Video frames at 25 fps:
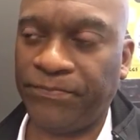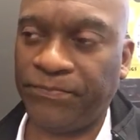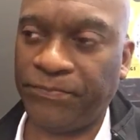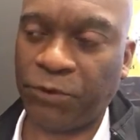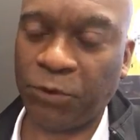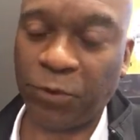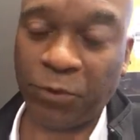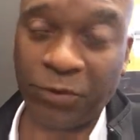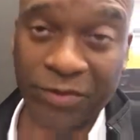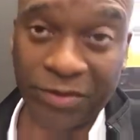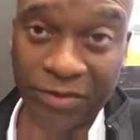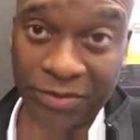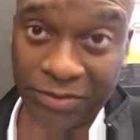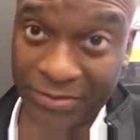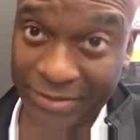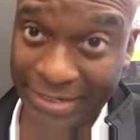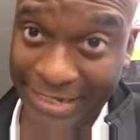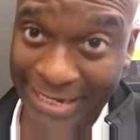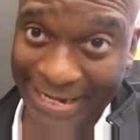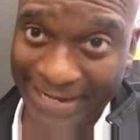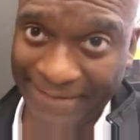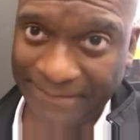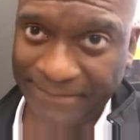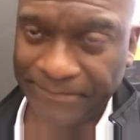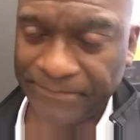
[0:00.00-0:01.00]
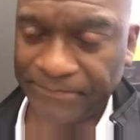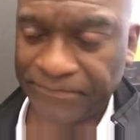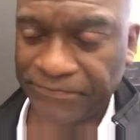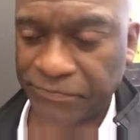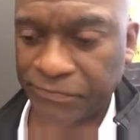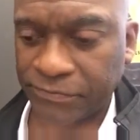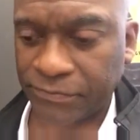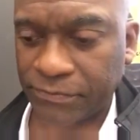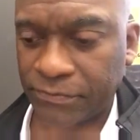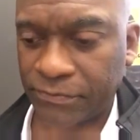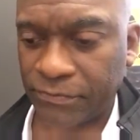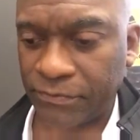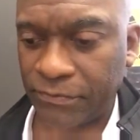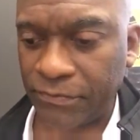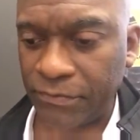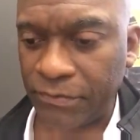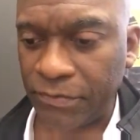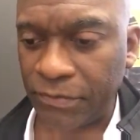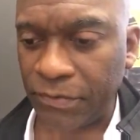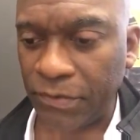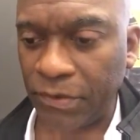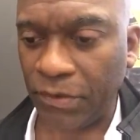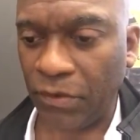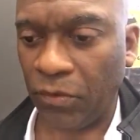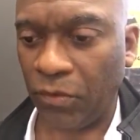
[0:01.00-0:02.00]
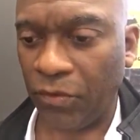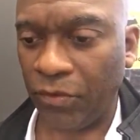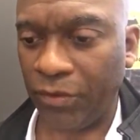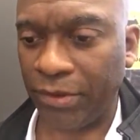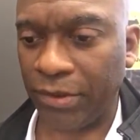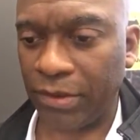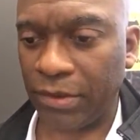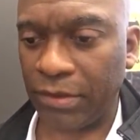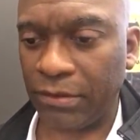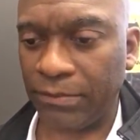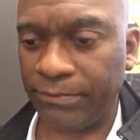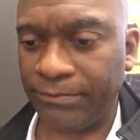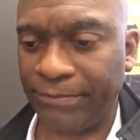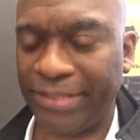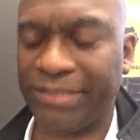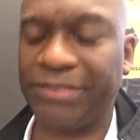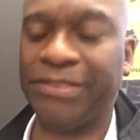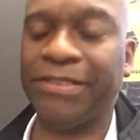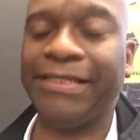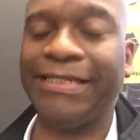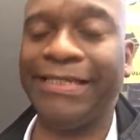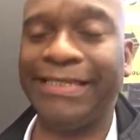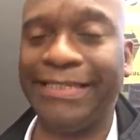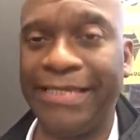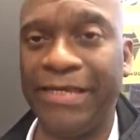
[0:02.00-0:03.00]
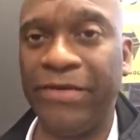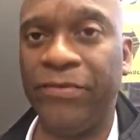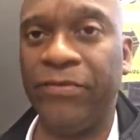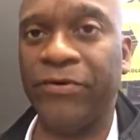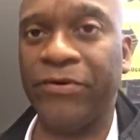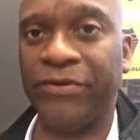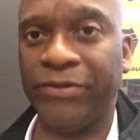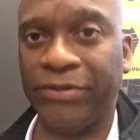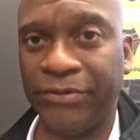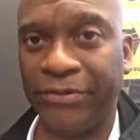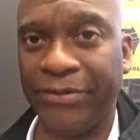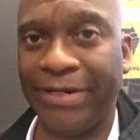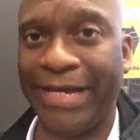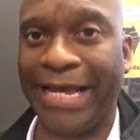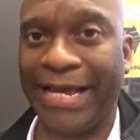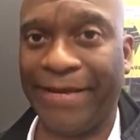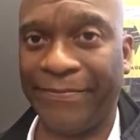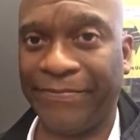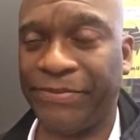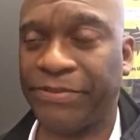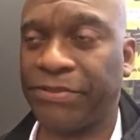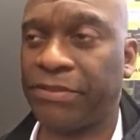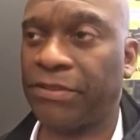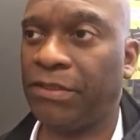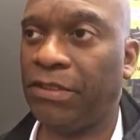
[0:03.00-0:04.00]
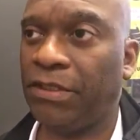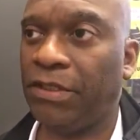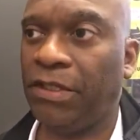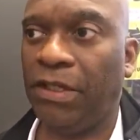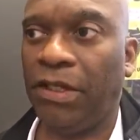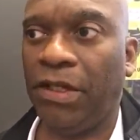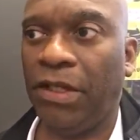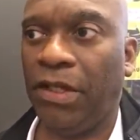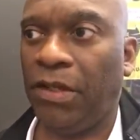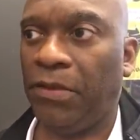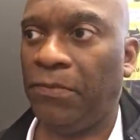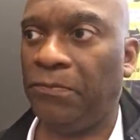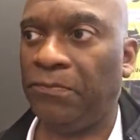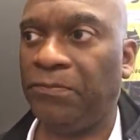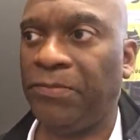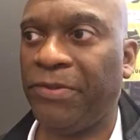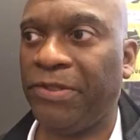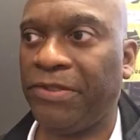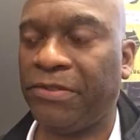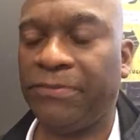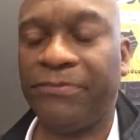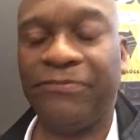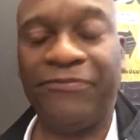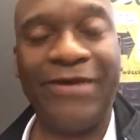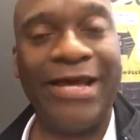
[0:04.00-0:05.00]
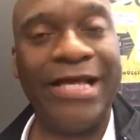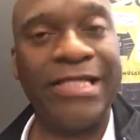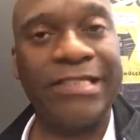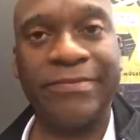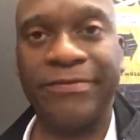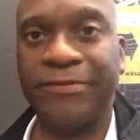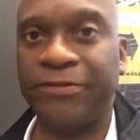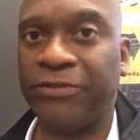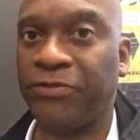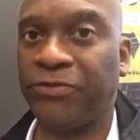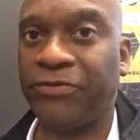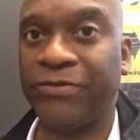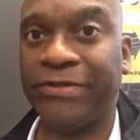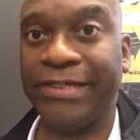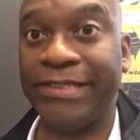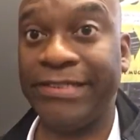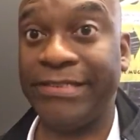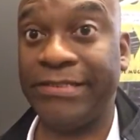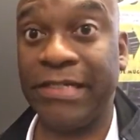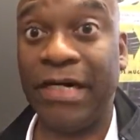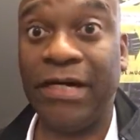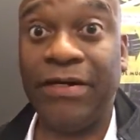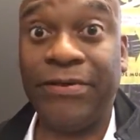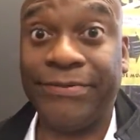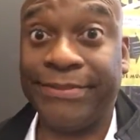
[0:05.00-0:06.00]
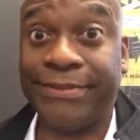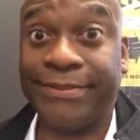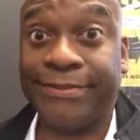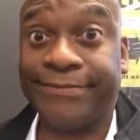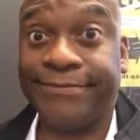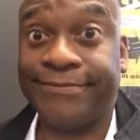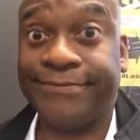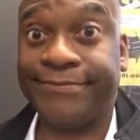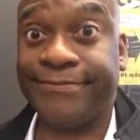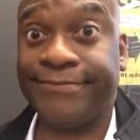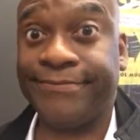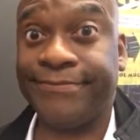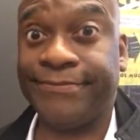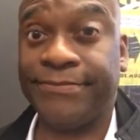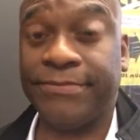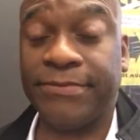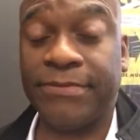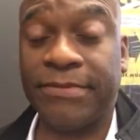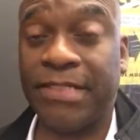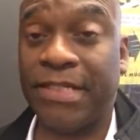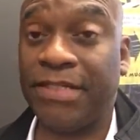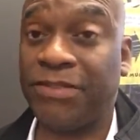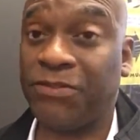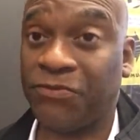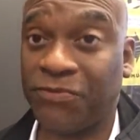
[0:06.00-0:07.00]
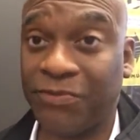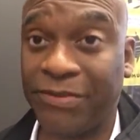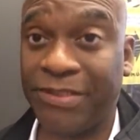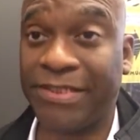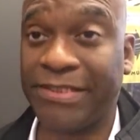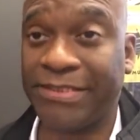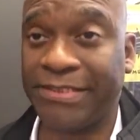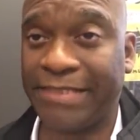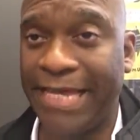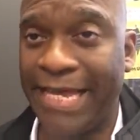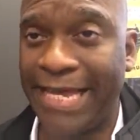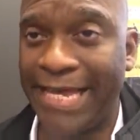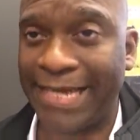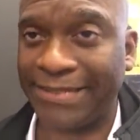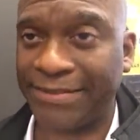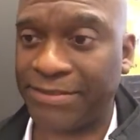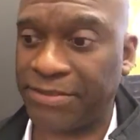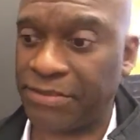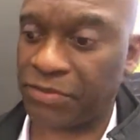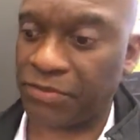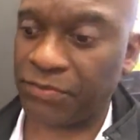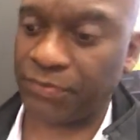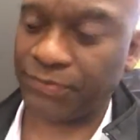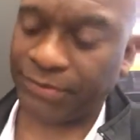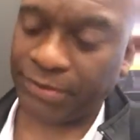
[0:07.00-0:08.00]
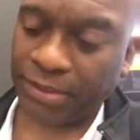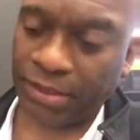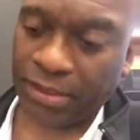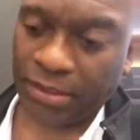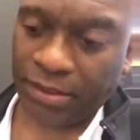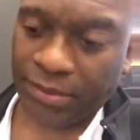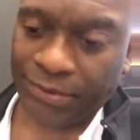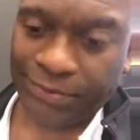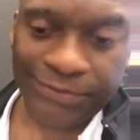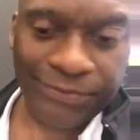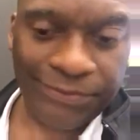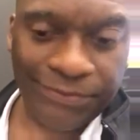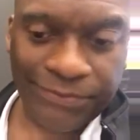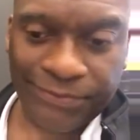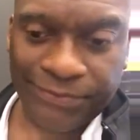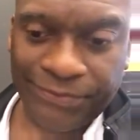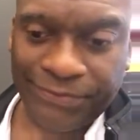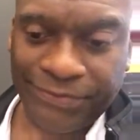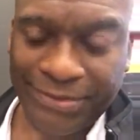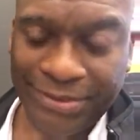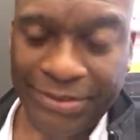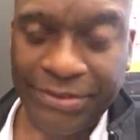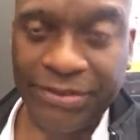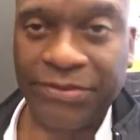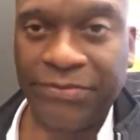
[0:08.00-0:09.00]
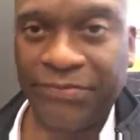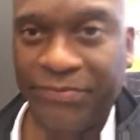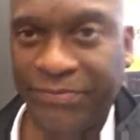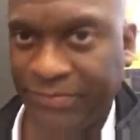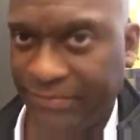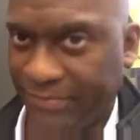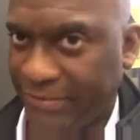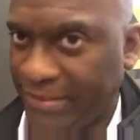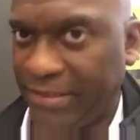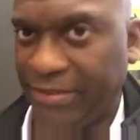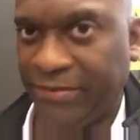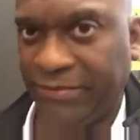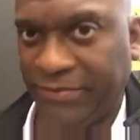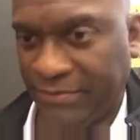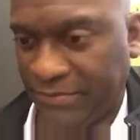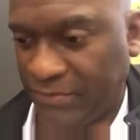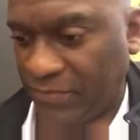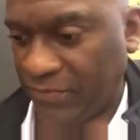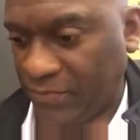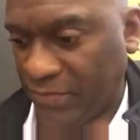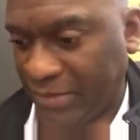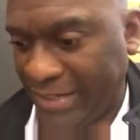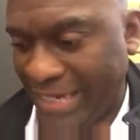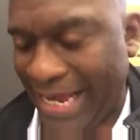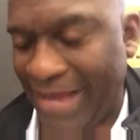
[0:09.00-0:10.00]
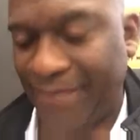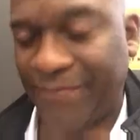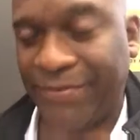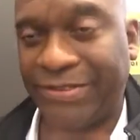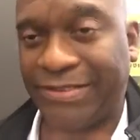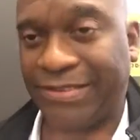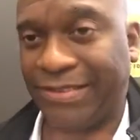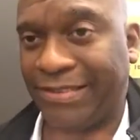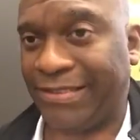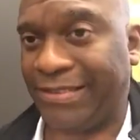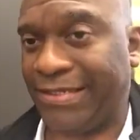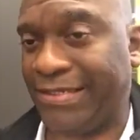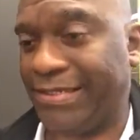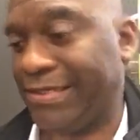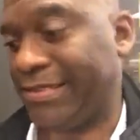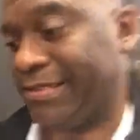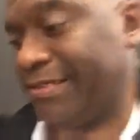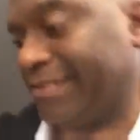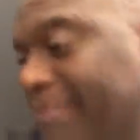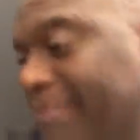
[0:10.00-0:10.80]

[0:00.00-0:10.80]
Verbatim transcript: Twitter alert app, or uh, basically keyword alert apps. But the vast majority don't. It's really sad. So the end, the end of what happens at the end